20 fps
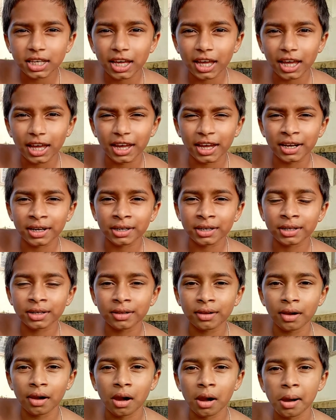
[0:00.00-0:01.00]
And
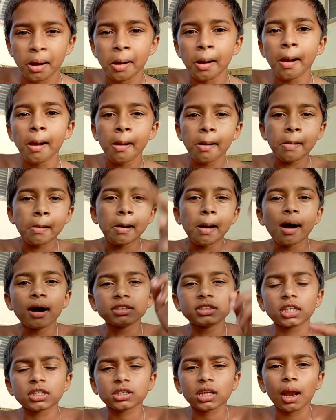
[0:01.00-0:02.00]

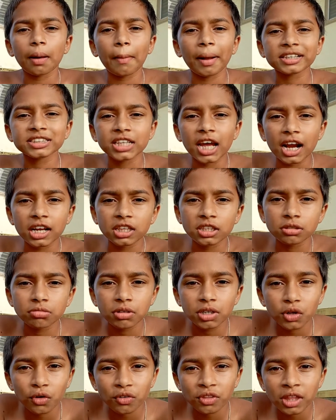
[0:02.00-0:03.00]
subscribe, like, share this
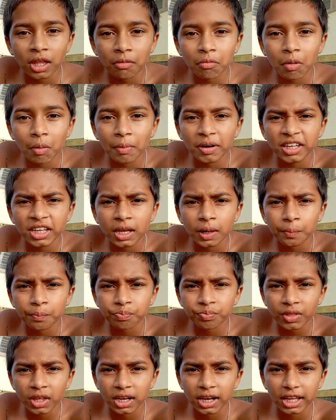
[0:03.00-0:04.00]
video with everybody,
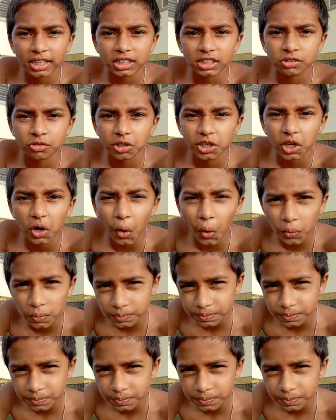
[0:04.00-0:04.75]
like this video,